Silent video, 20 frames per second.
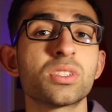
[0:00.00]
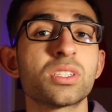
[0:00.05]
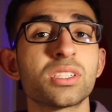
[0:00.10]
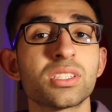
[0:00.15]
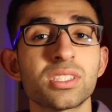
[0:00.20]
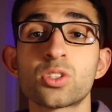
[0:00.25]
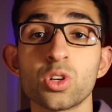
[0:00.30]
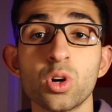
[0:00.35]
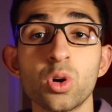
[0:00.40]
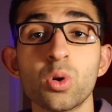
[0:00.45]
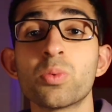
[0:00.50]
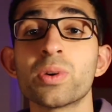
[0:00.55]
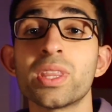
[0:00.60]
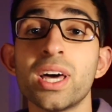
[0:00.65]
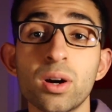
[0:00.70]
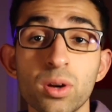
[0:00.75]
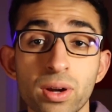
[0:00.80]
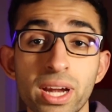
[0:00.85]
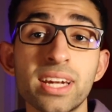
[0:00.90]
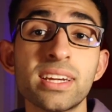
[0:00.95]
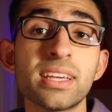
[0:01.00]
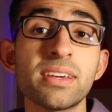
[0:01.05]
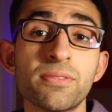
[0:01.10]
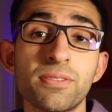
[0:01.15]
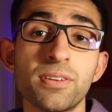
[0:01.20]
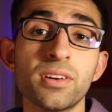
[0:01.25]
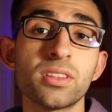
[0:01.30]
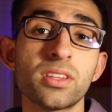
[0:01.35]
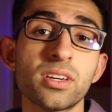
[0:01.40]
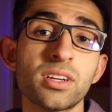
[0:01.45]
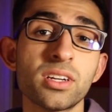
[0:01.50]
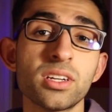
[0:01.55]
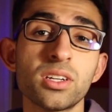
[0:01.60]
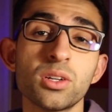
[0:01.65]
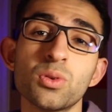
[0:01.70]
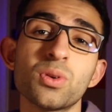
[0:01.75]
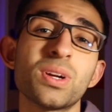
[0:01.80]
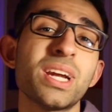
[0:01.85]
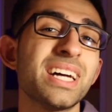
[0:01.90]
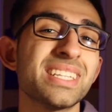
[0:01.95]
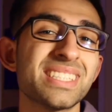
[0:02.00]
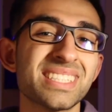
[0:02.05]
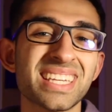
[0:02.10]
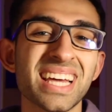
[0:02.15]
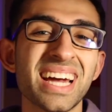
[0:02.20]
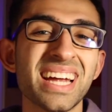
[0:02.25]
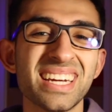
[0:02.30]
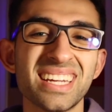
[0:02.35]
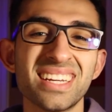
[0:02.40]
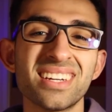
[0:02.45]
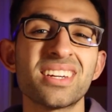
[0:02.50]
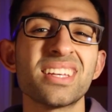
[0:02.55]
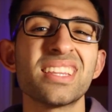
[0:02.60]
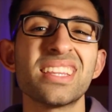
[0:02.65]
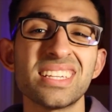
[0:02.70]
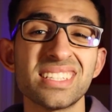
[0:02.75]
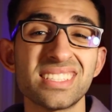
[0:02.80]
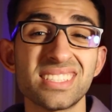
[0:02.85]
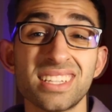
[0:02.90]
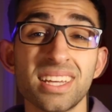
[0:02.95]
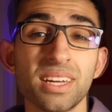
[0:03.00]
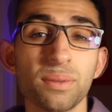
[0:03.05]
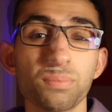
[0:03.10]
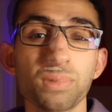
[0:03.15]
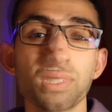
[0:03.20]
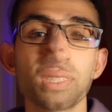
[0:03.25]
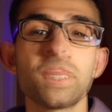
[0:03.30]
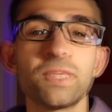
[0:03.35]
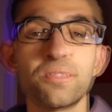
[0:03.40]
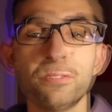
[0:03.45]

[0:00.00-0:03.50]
So without any further ado, let's get into these tips.